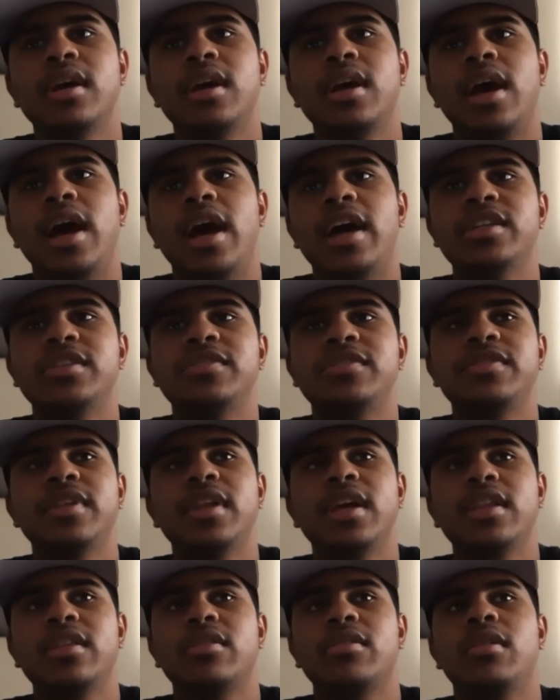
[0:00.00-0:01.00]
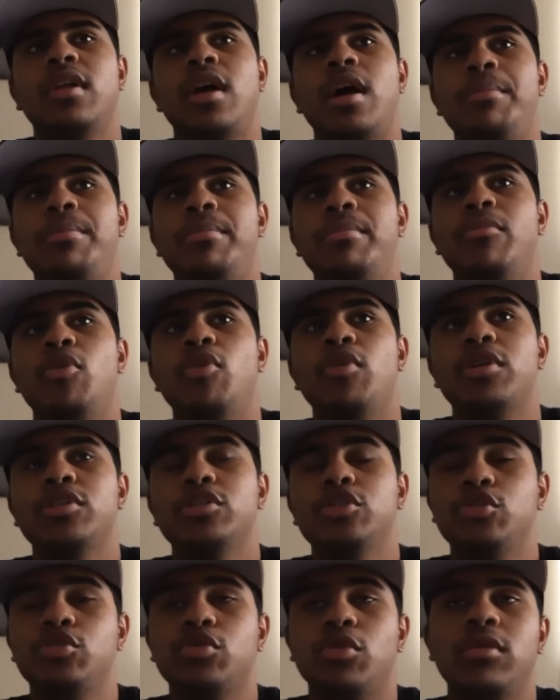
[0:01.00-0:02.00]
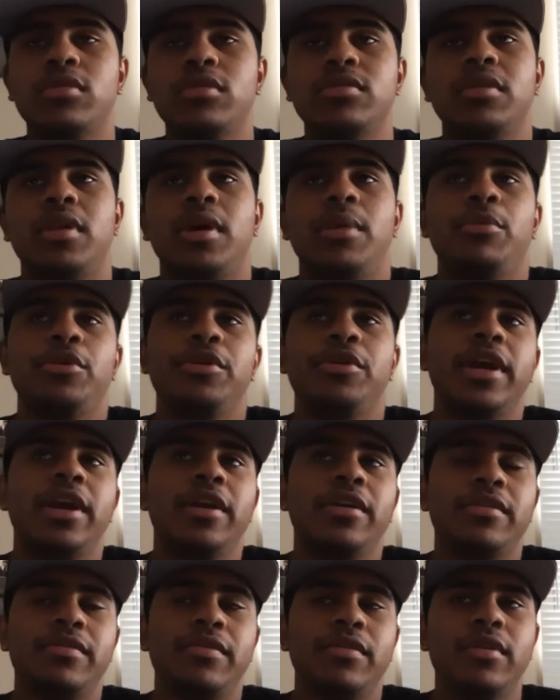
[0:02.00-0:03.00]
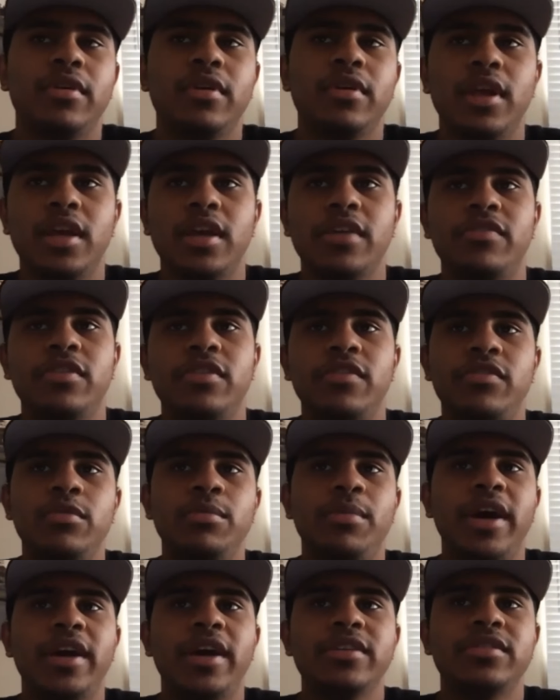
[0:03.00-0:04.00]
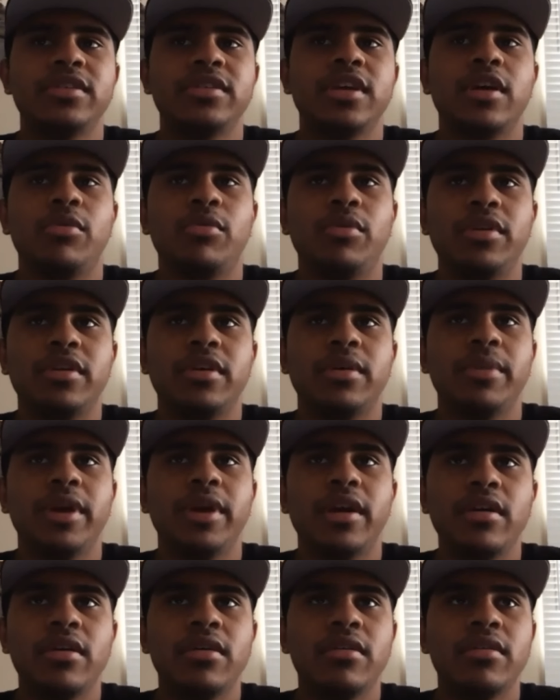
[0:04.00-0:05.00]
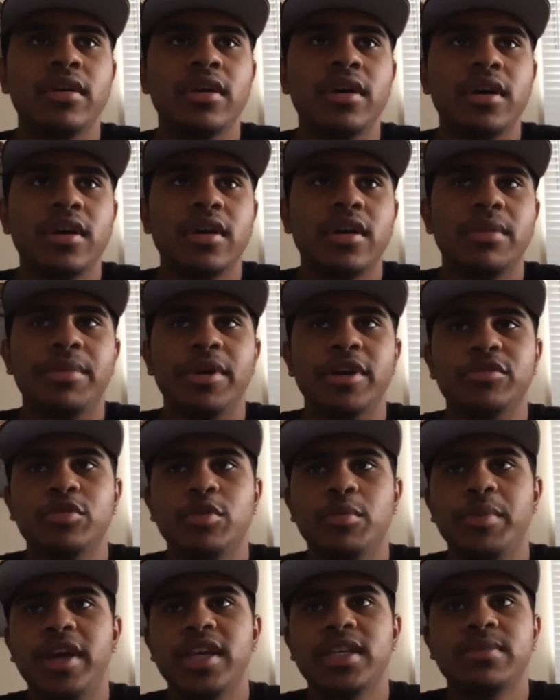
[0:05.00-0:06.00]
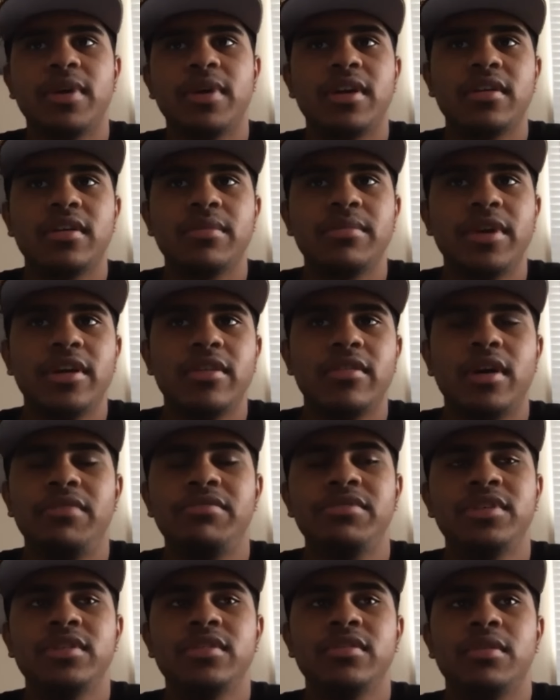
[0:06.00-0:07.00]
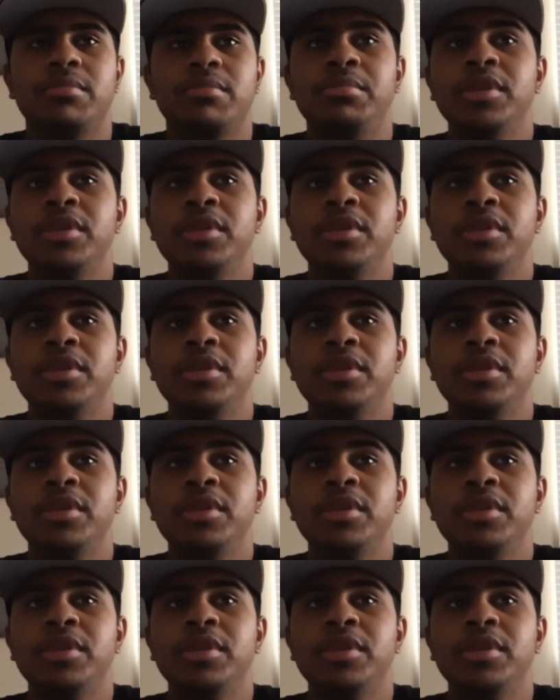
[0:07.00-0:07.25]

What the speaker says: I just feel like they're a lot more controlled and a lot more cared for. Like if you buy a ZL1 Camaro compared to a base model Camaro, obviously they're